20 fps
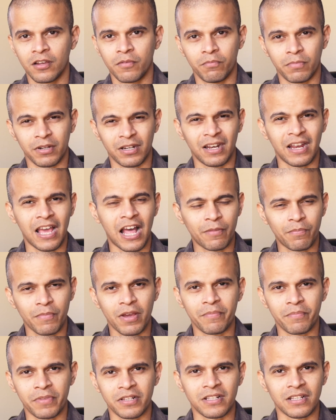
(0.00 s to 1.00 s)
but it'll help my
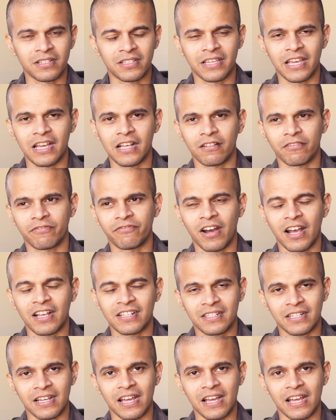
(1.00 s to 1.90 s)
business scale faster,